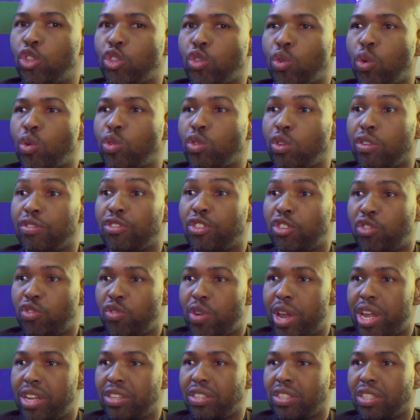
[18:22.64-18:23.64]
source of
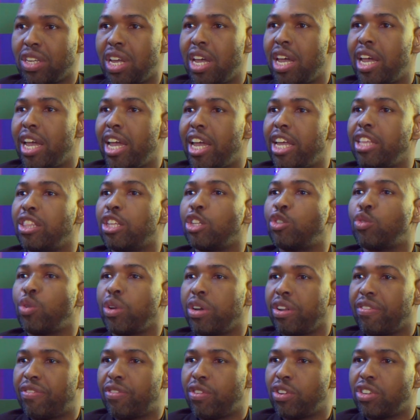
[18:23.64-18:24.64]
stress in the
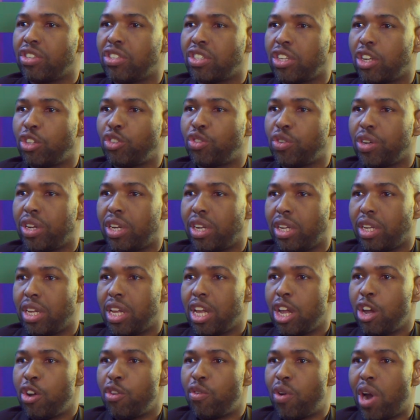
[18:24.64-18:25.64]
21st century,
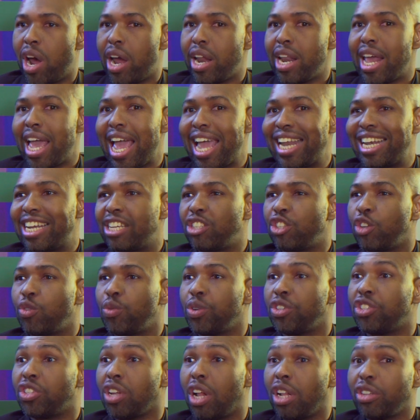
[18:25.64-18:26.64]
right? And as a
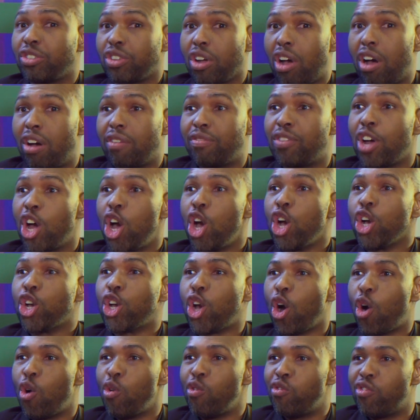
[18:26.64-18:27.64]
result of
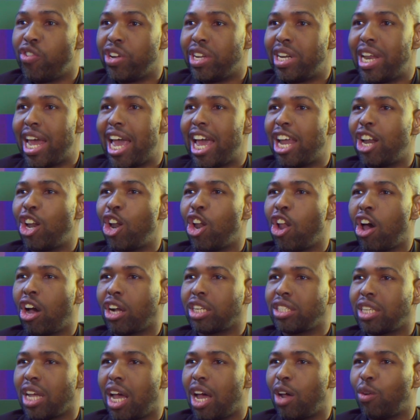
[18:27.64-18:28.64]
COVID and
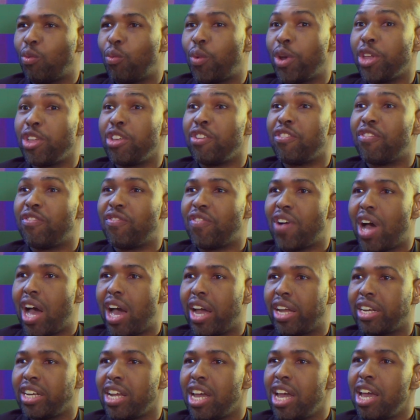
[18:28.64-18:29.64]
lockdown, where you
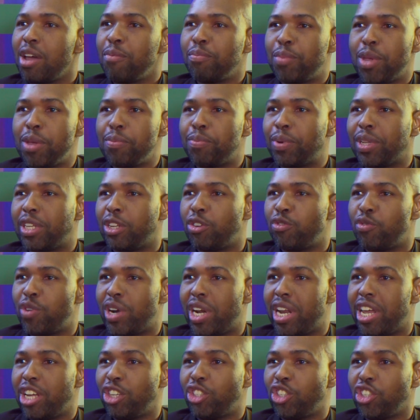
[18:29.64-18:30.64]
find people in
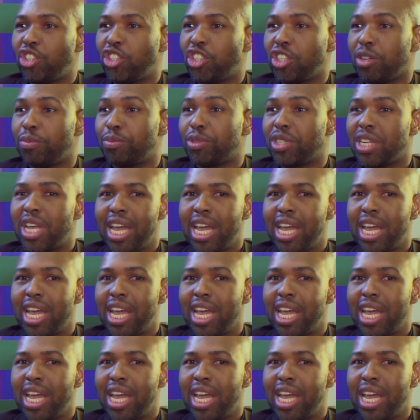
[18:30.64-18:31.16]
relationships